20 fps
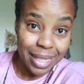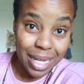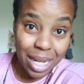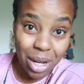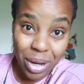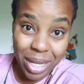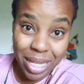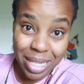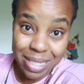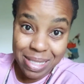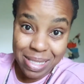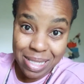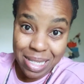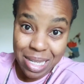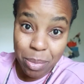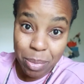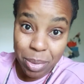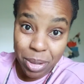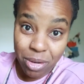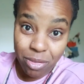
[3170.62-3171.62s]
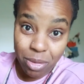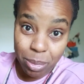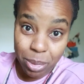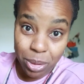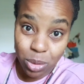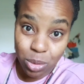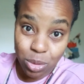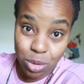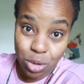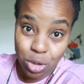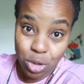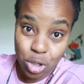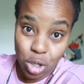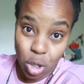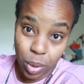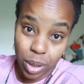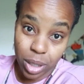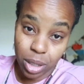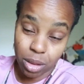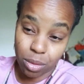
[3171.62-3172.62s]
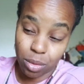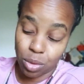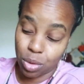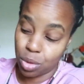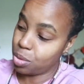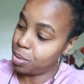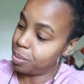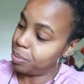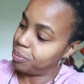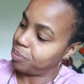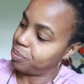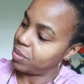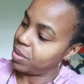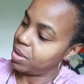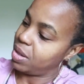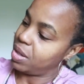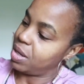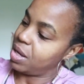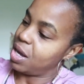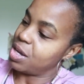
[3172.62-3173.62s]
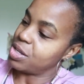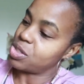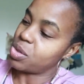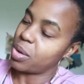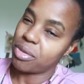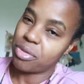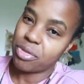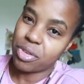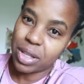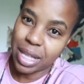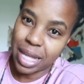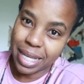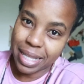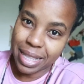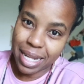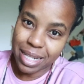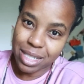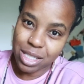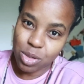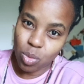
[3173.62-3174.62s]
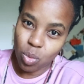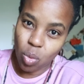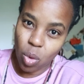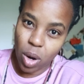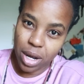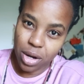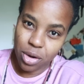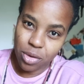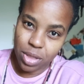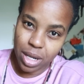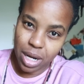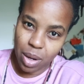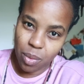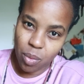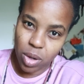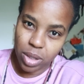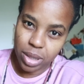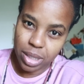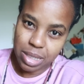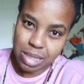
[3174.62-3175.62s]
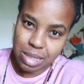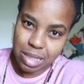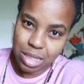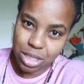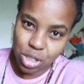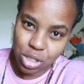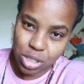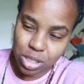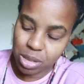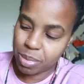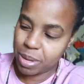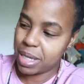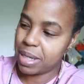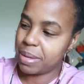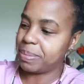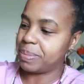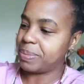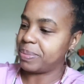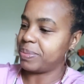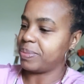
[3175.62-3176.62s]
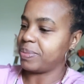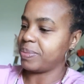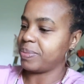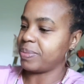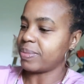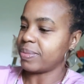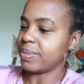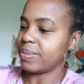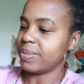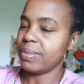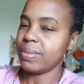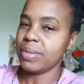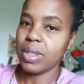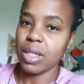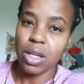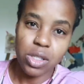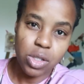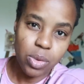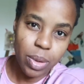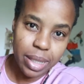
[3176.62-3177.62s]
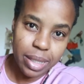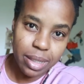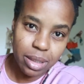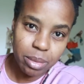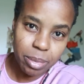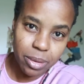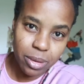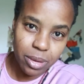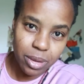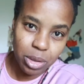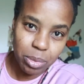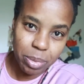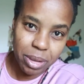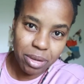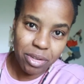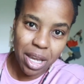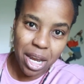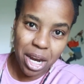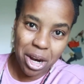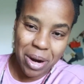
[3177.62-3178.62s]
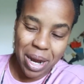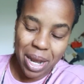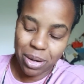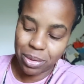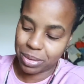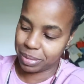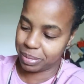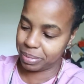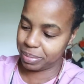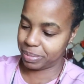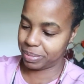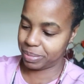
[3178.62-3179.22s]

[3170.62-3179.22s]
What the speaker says: Now I can see a bit of the balloon showing through. So I feel like that's wider than I want these stitches to be. So I let a little bit of air out.